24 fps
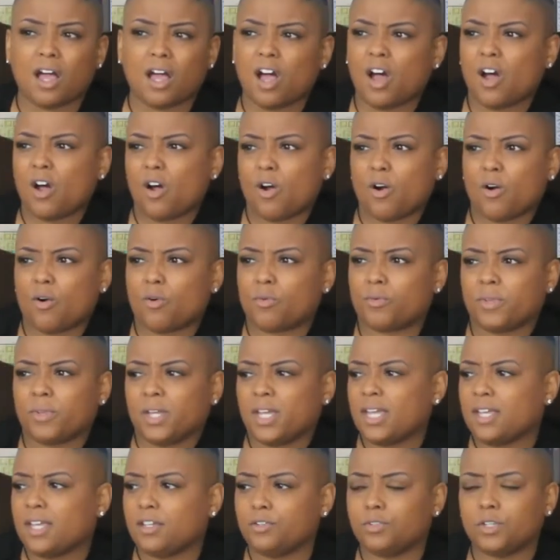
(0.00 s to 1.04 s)
Oh,
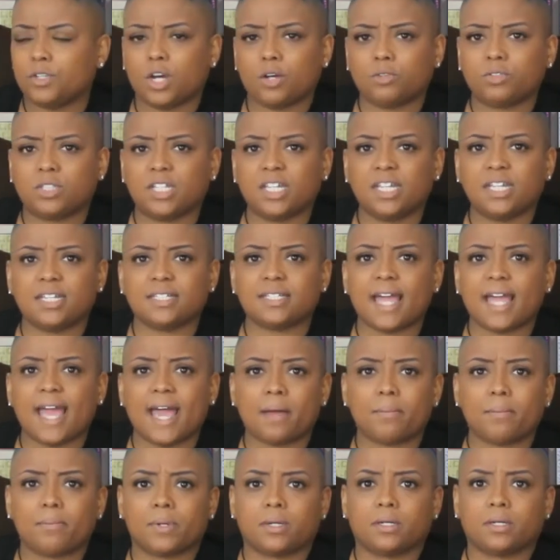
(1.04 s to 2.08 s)
you know, things
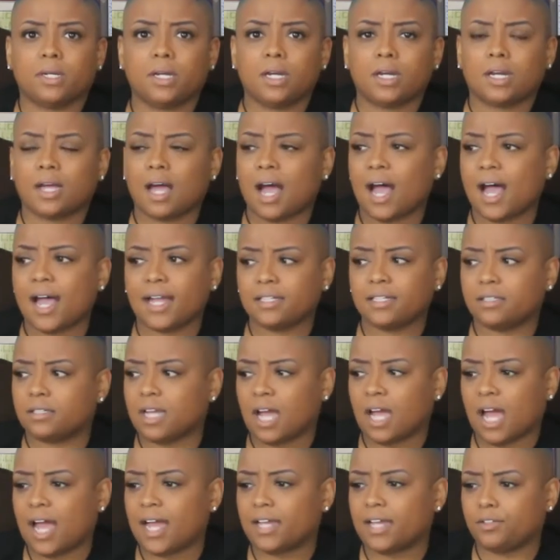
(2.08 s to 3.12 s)
happen. God,
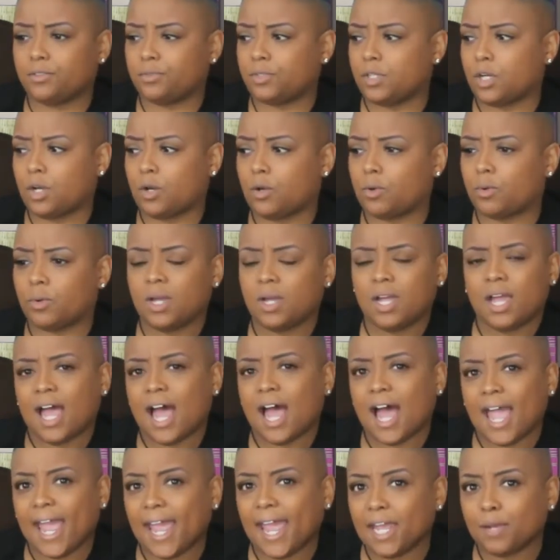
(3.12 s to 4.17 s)
God, you know,
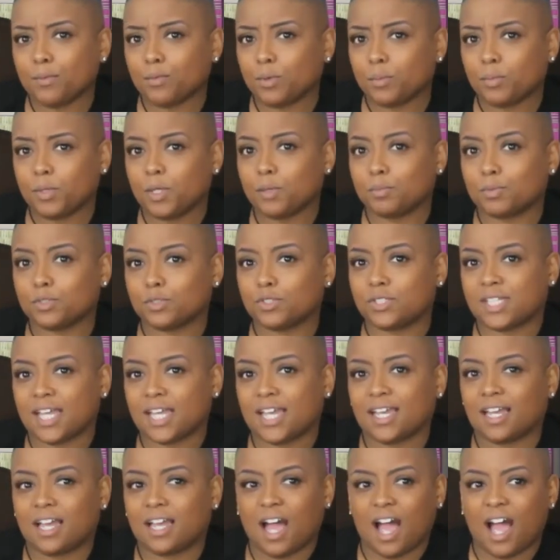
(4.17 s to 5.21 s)
I hate when people
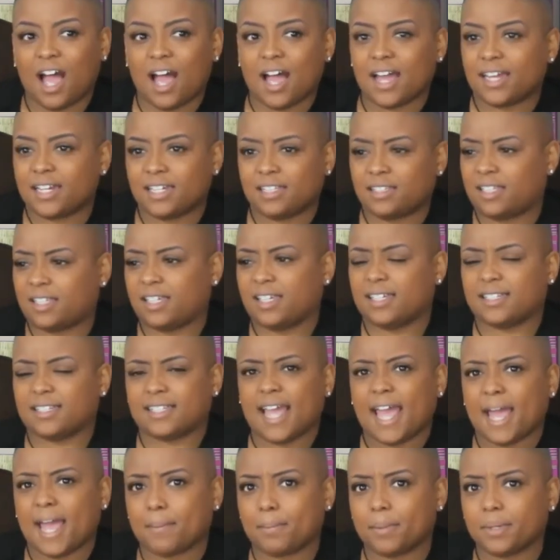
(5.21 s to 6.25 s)
say God and things
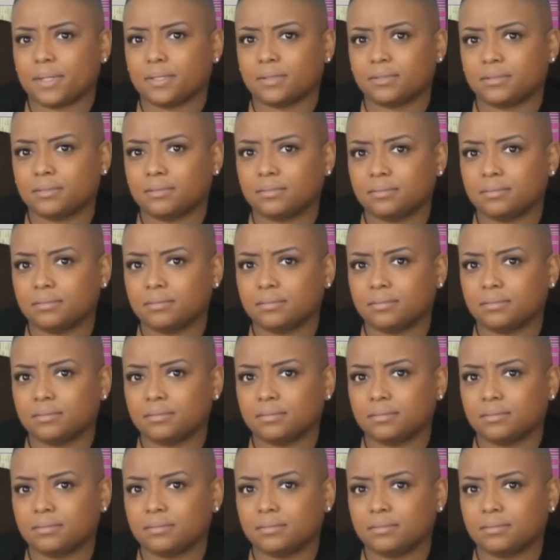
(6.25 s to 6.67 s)
happen.